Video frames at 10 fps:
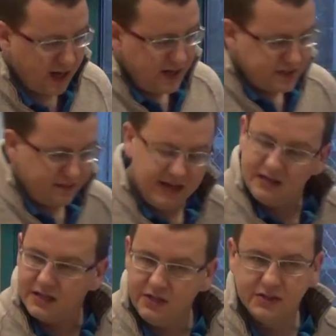
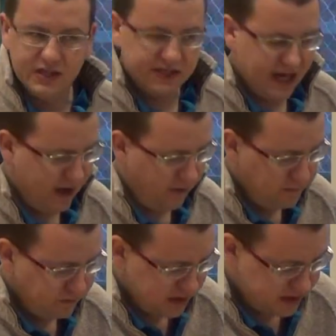Samantha used to tell
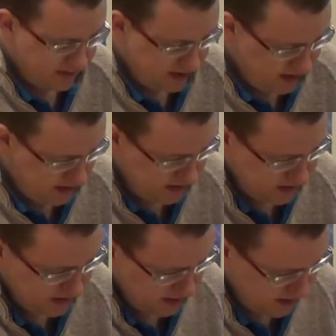some of
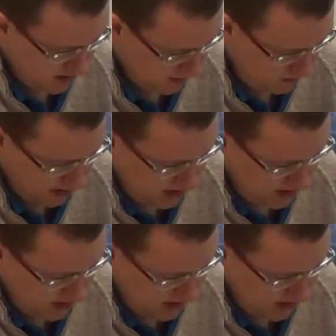these by